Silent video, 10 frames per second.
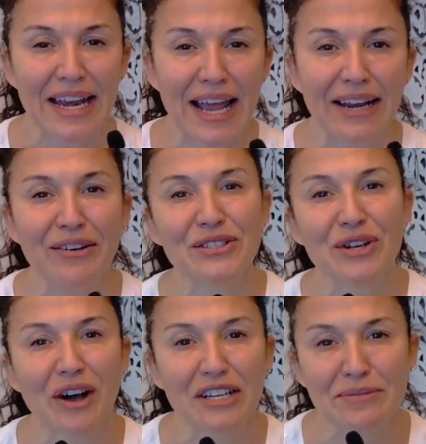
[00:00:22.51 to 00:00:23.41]
And I've also
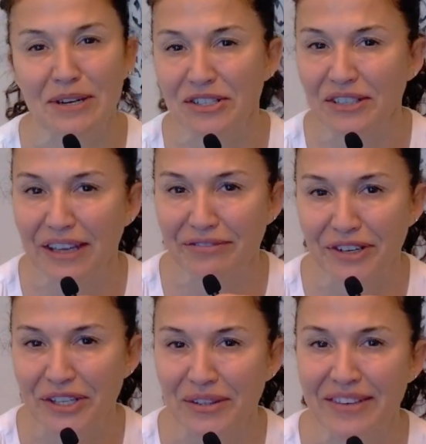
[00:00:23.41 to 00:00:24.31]
got a special gift for
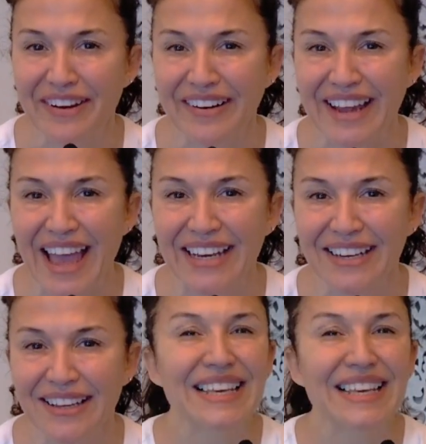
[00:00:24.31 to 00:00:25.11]
you at the very end.